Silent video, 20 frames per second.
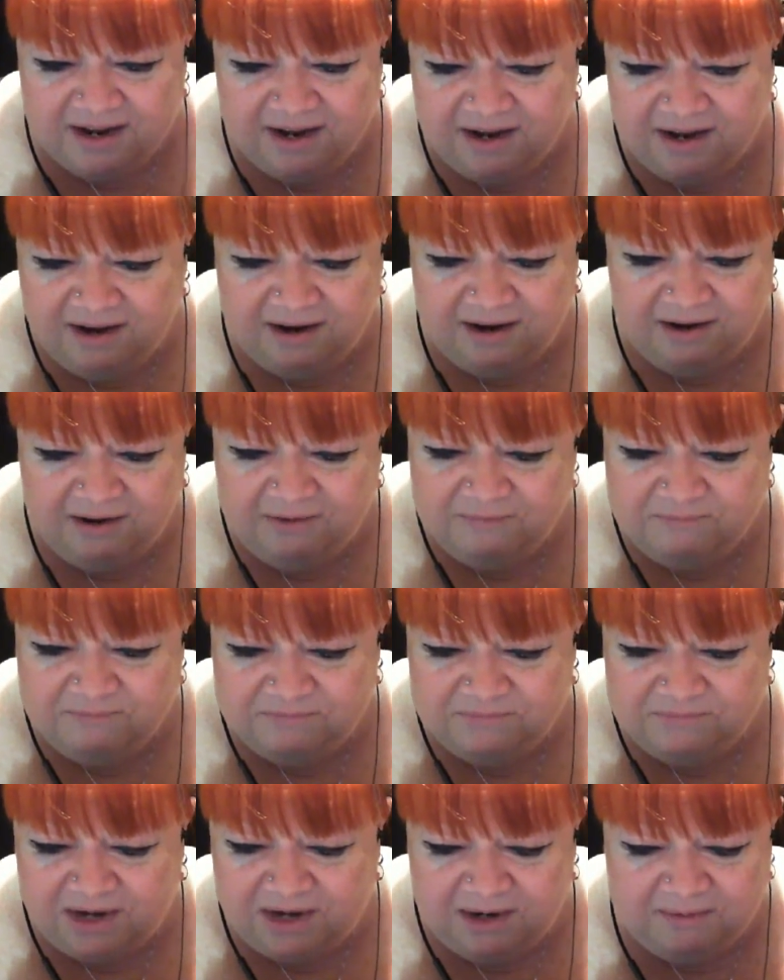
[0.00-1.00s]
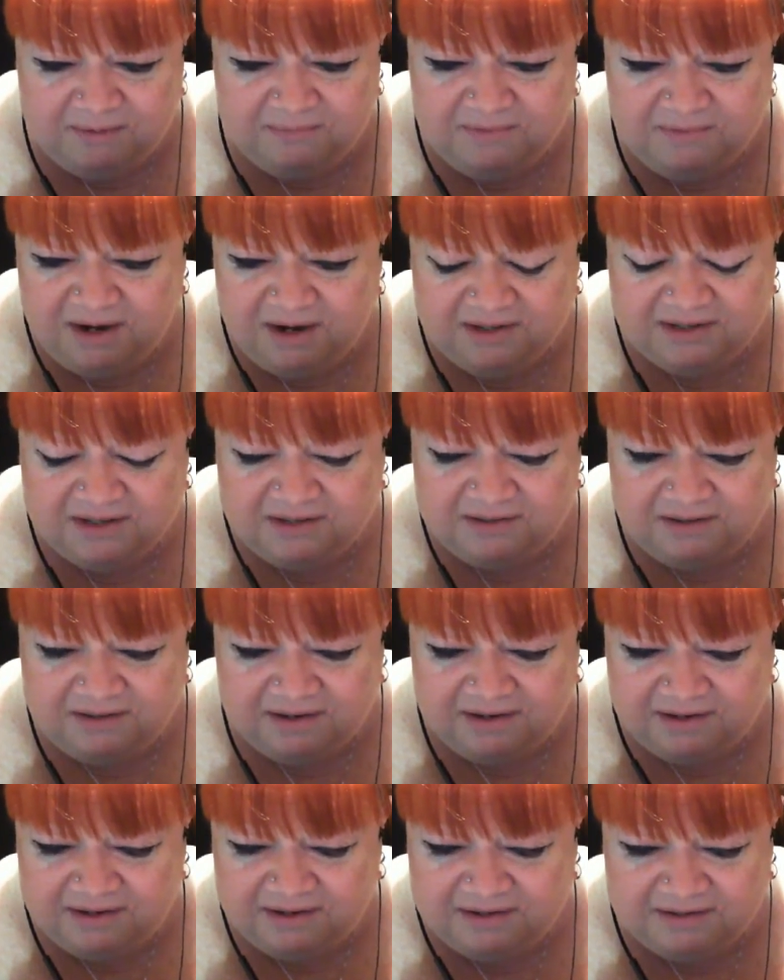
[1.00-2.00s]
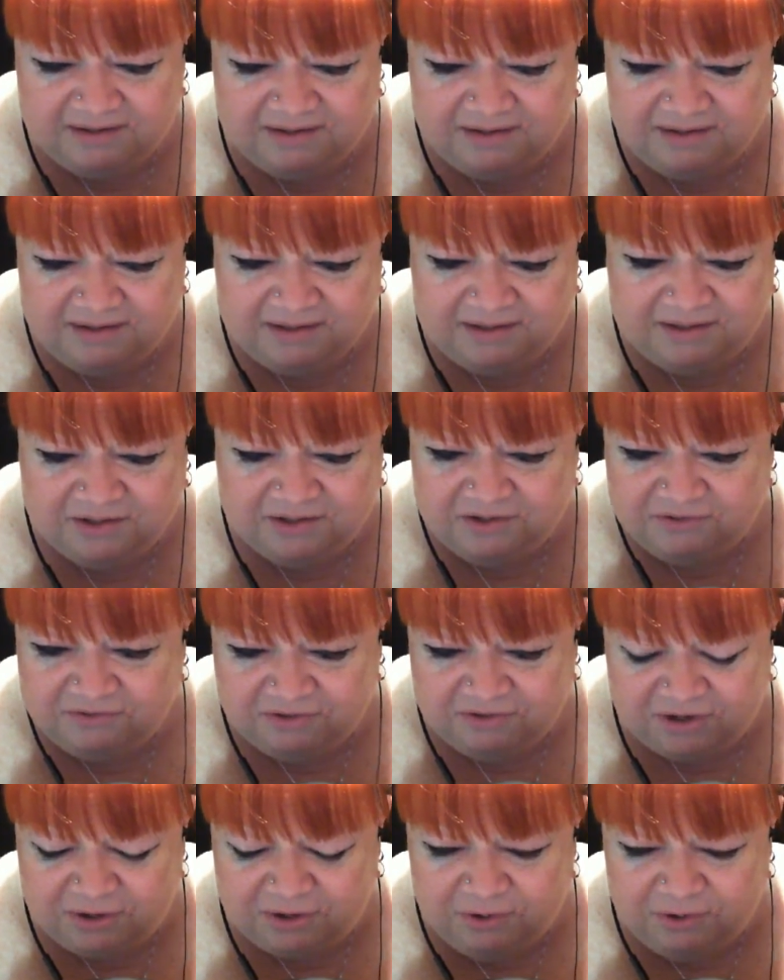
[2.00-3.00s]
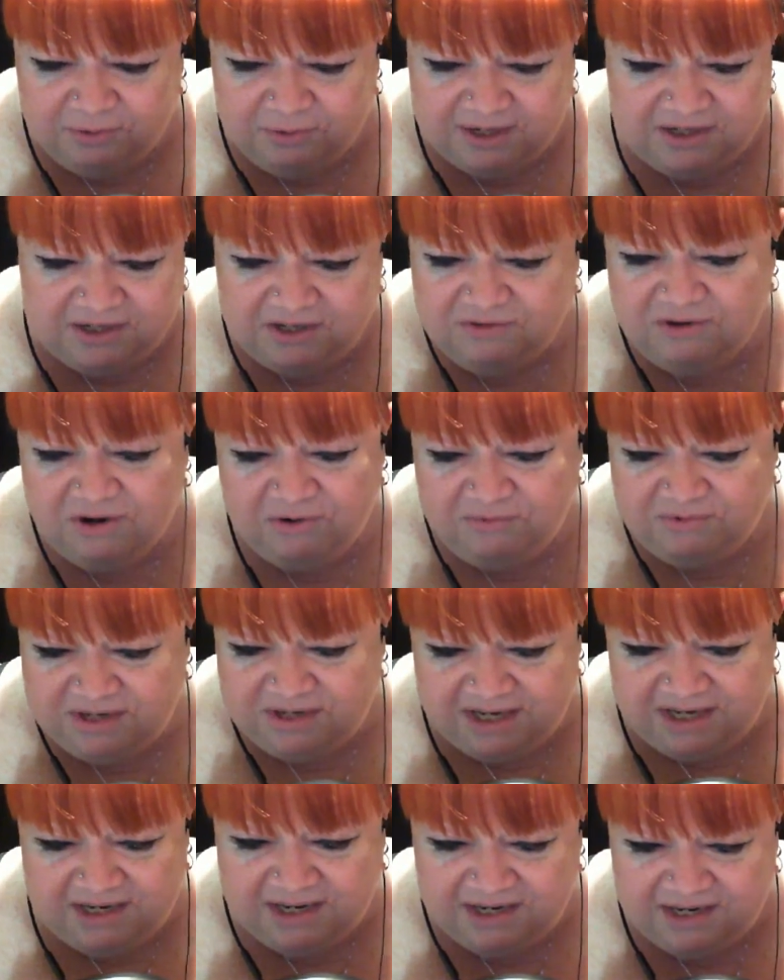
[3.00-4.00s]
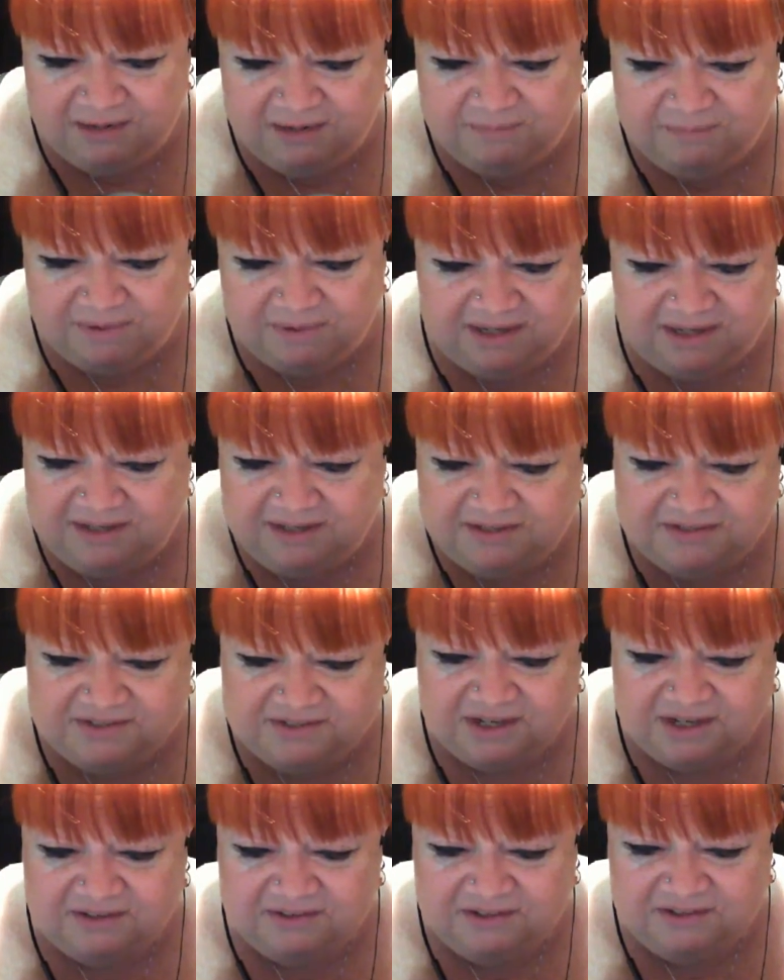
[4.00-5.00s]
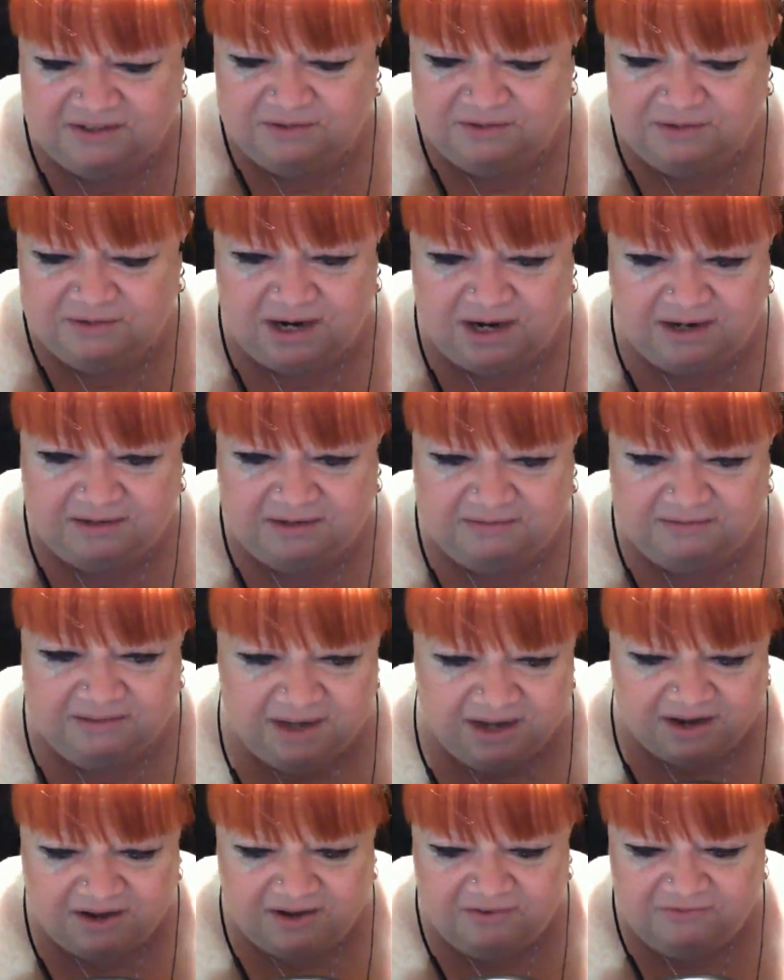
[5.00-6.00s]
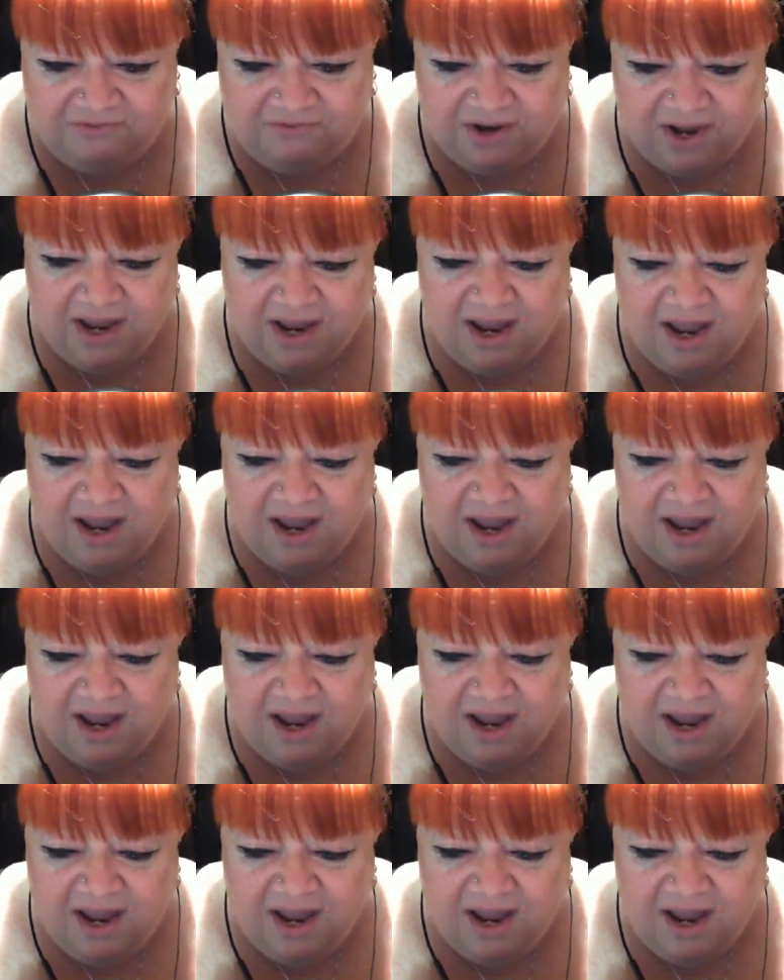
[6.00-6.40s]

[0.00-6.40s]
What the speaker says: I'm not a guru, and you don't need anybody to tell you how to live.